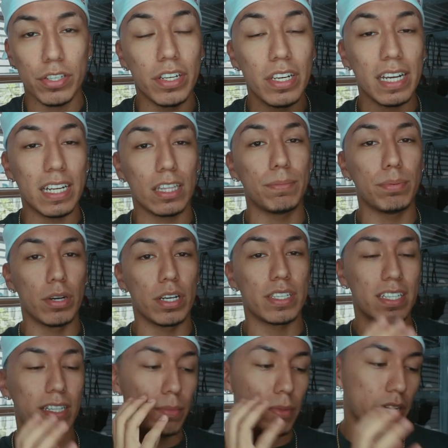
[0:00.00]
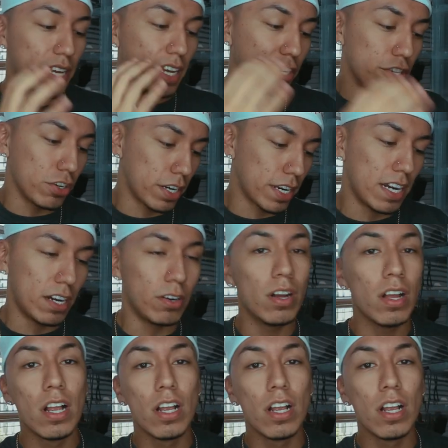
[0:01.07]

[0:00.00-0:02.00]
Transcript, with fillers: You need to get the points and the money in your account.